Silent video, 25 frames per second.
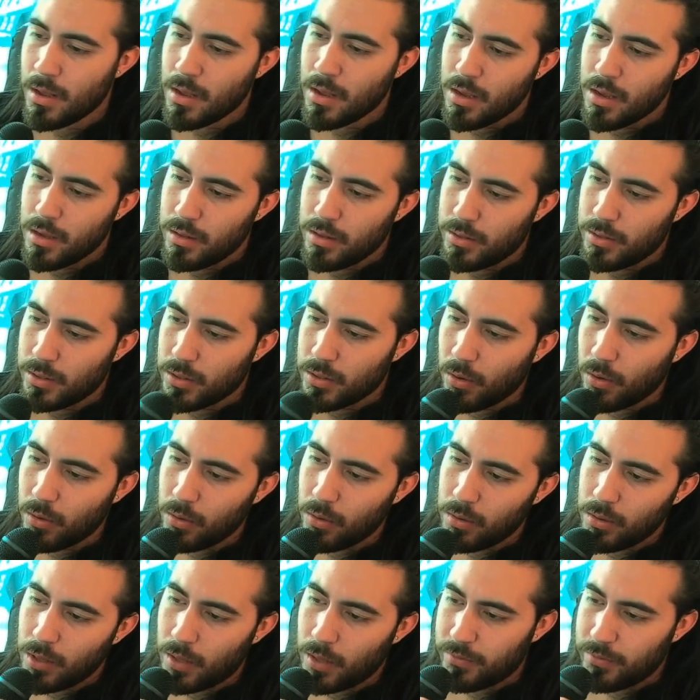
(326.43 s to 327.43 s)
The
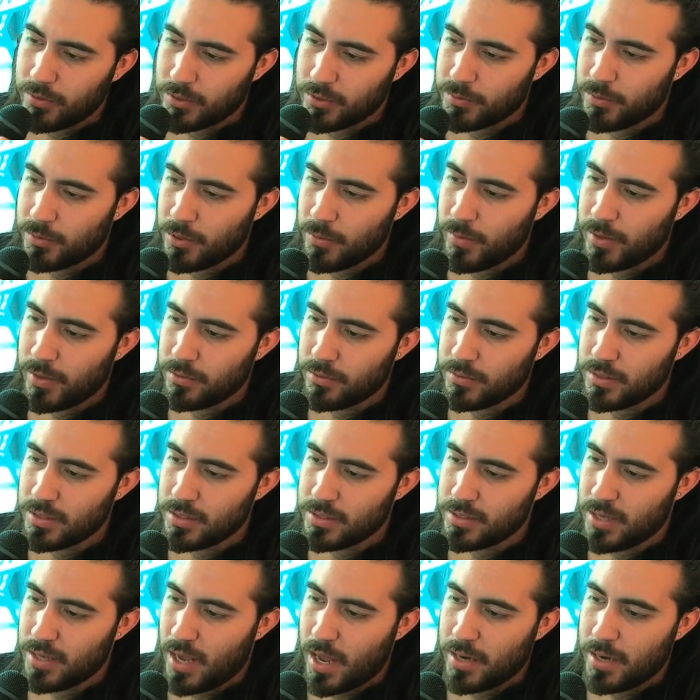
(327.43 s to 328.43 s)
goal of experimental
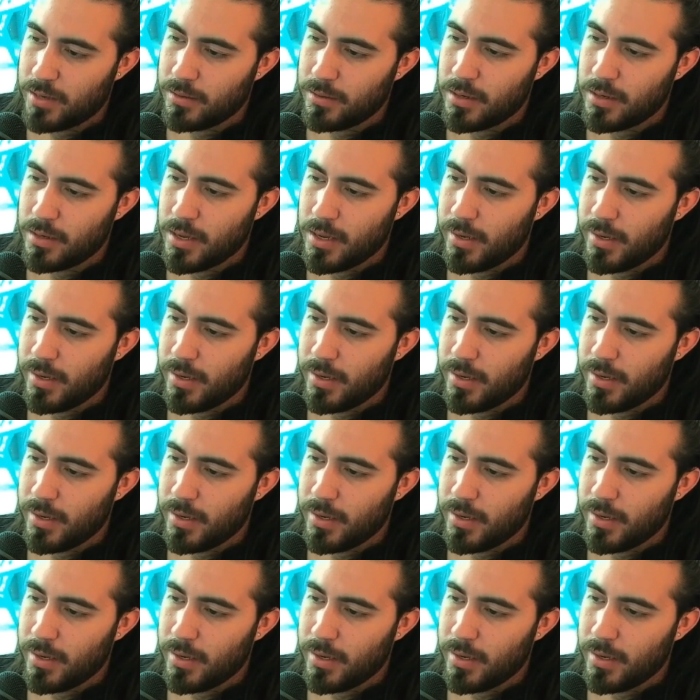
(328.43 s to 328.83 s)
design